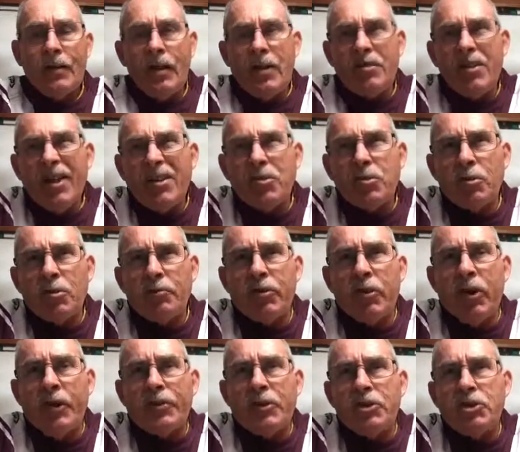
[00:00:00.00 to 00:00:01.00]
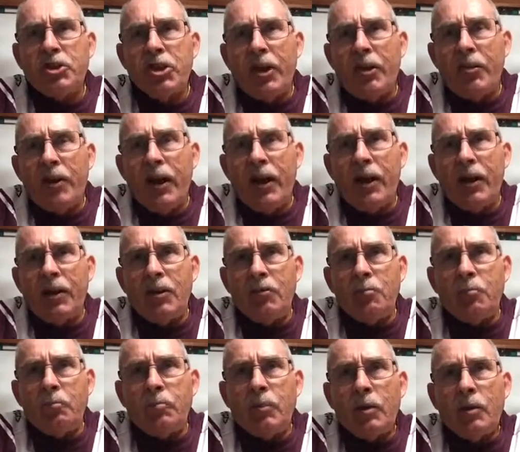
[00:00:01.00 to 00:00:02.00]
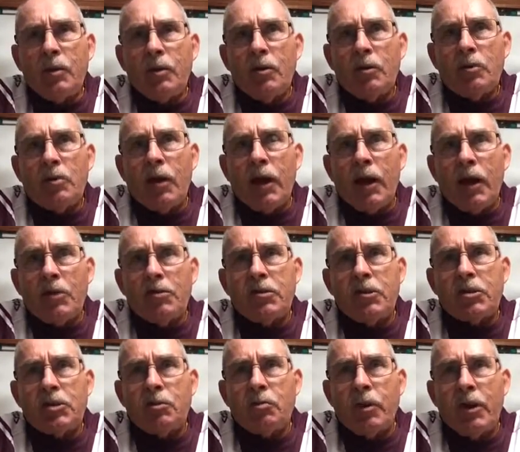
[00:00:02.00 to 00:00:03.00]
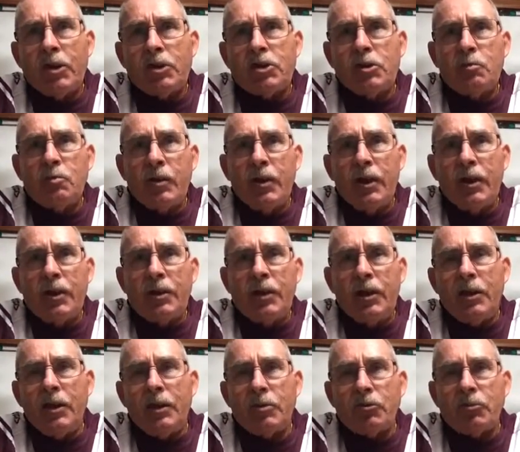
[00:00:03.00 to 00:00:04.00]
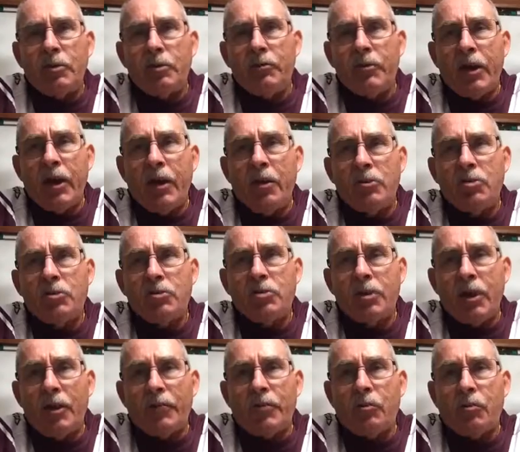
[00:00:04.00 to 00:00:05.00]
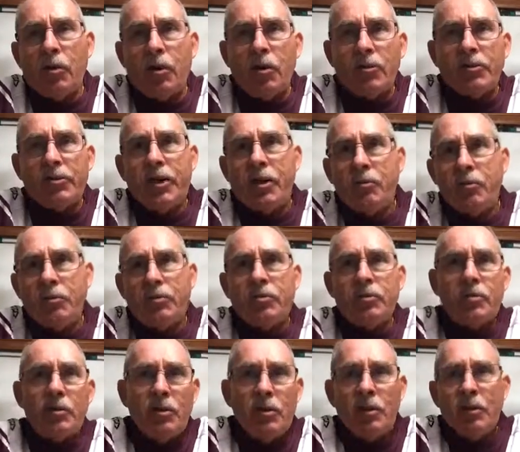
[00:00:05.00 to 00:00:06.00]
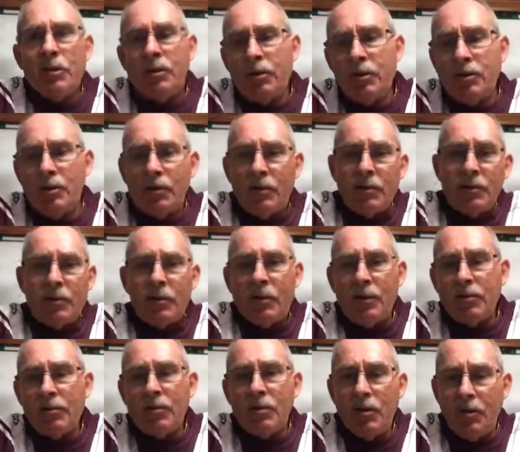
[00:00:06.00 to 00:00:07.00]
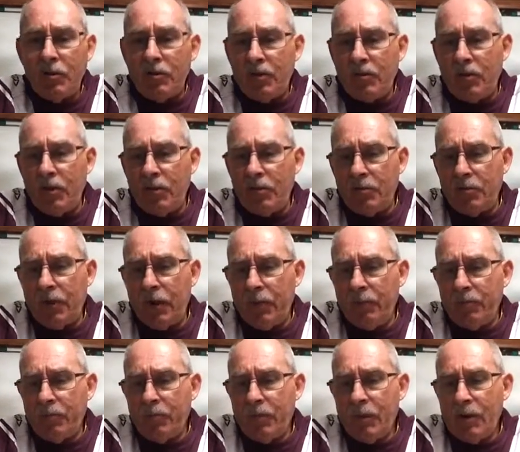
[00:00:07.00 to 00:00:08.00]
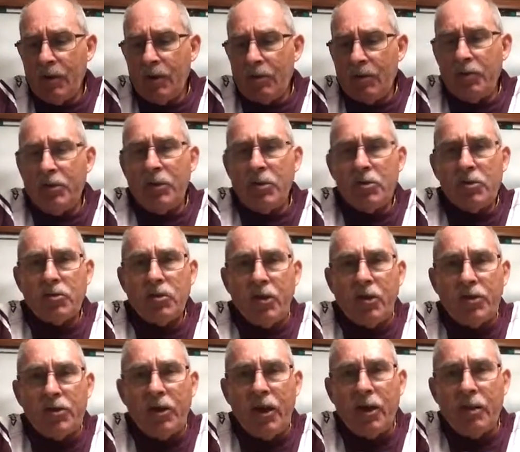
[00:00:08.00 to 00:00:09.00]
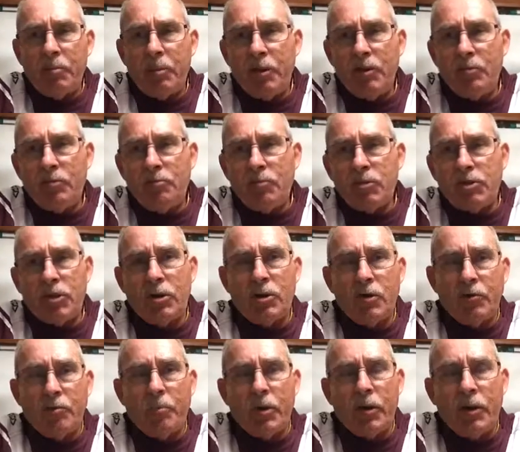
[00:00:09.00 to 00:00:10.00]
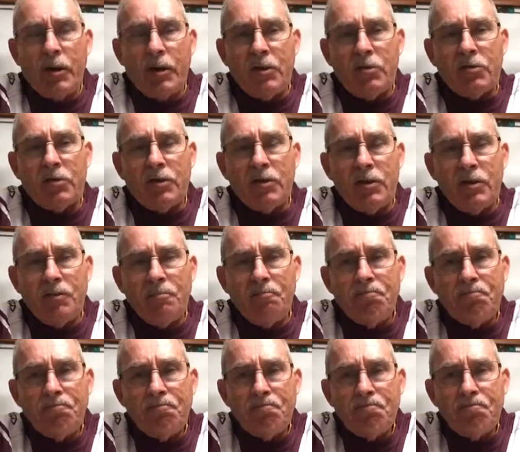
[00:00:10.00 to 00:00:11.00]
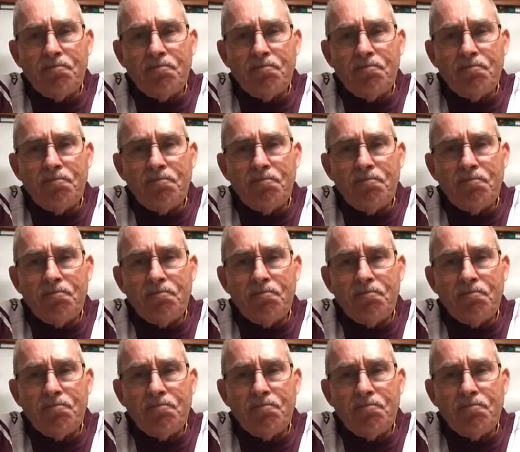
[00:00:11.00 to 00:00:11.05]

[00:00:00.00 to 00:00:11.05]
Is that sort of like the Jared Hayne situation where he gets rid of coaches after a while? So do you think Scotty's going to be turfed by his team?